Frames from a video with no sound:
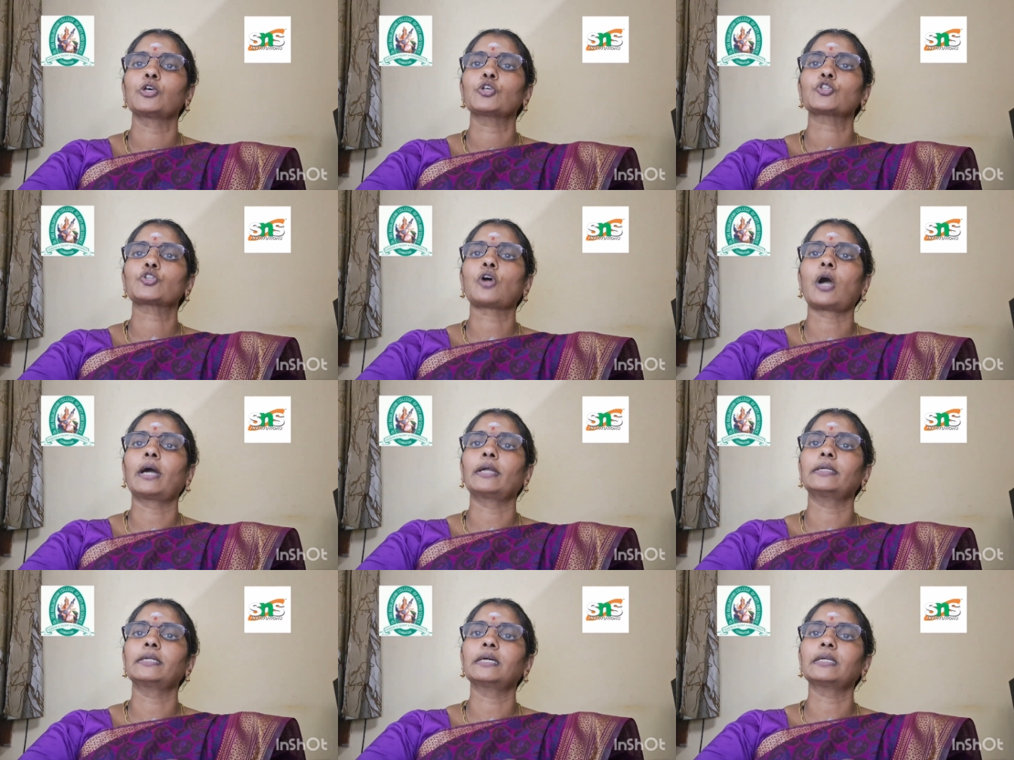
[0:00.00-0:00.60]
So
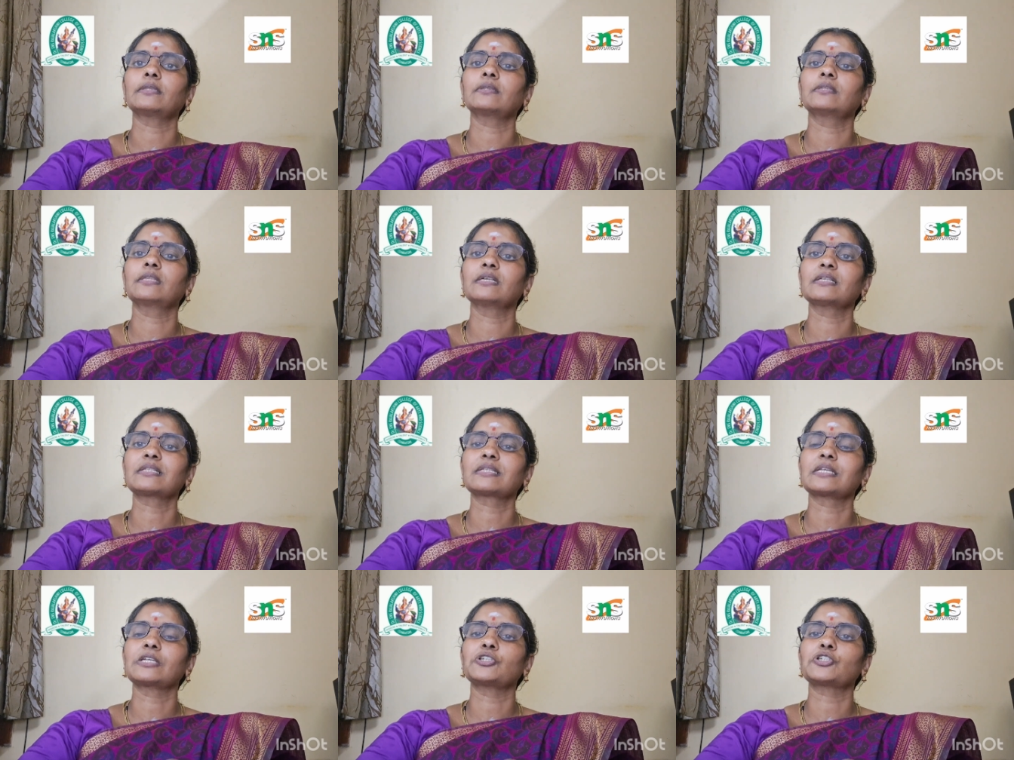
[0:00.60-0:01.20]
under
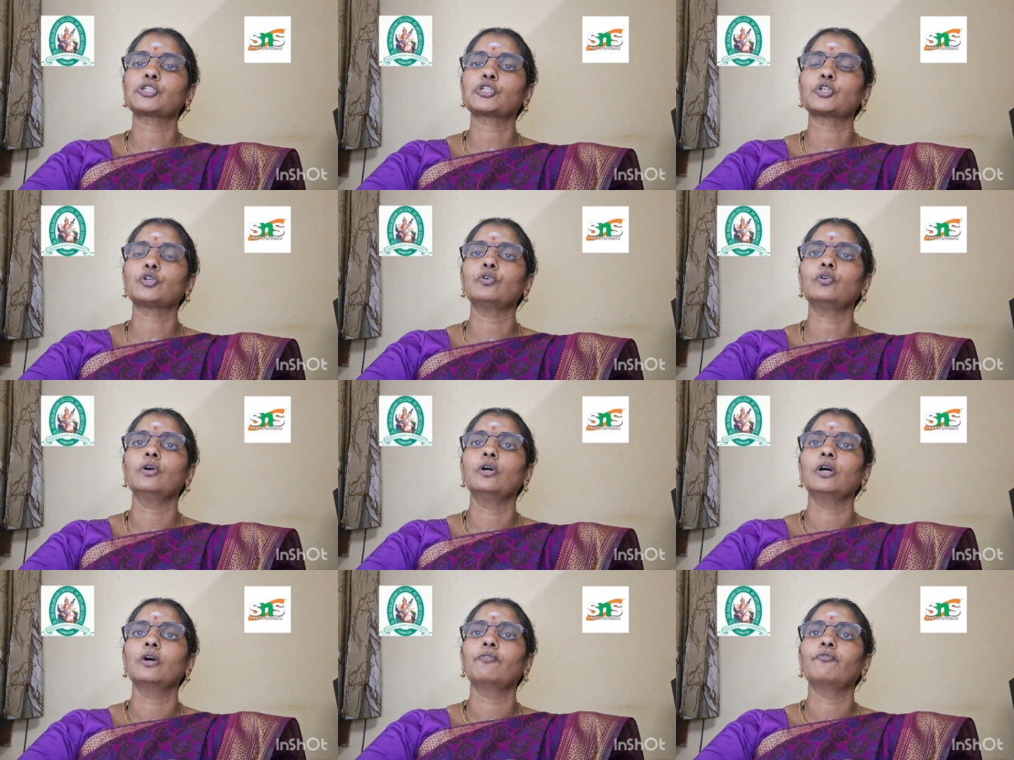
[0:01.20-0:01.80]
this
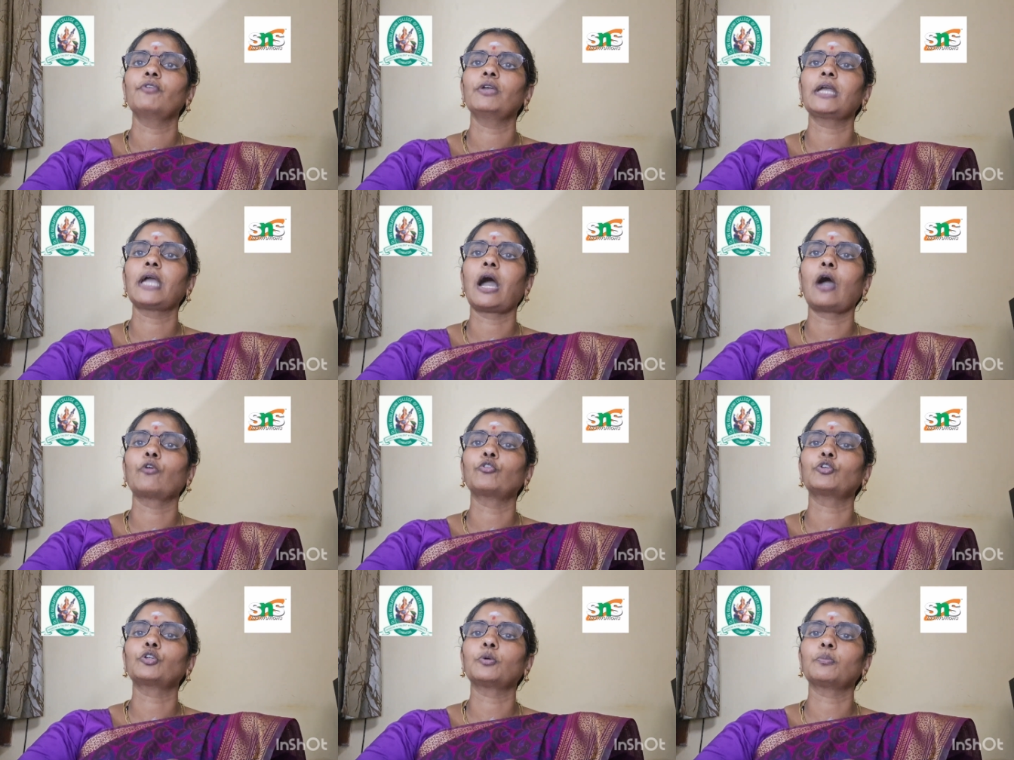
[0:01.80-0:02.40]
issue we
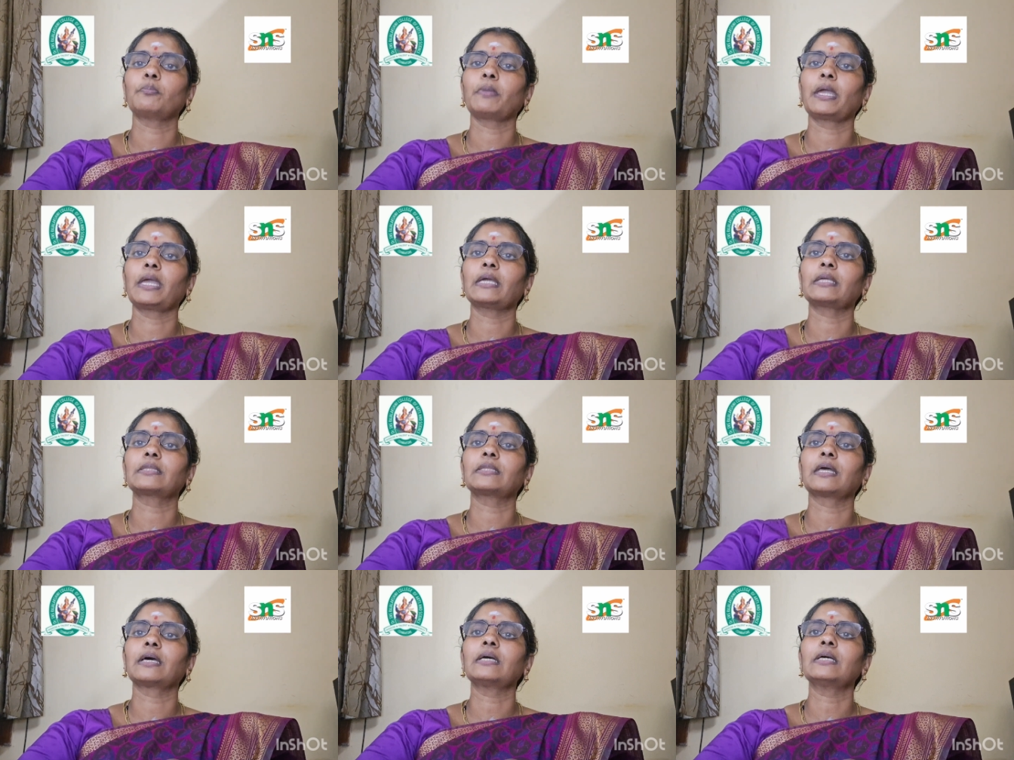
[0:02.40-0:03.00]
have to
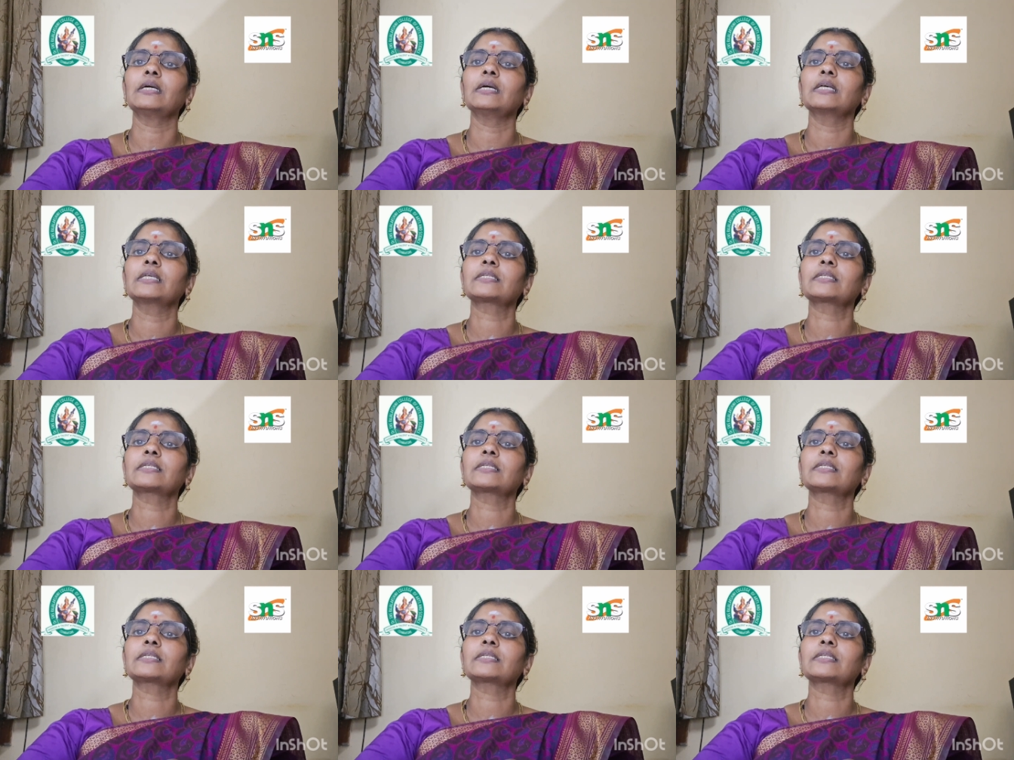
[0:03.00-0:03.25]
make the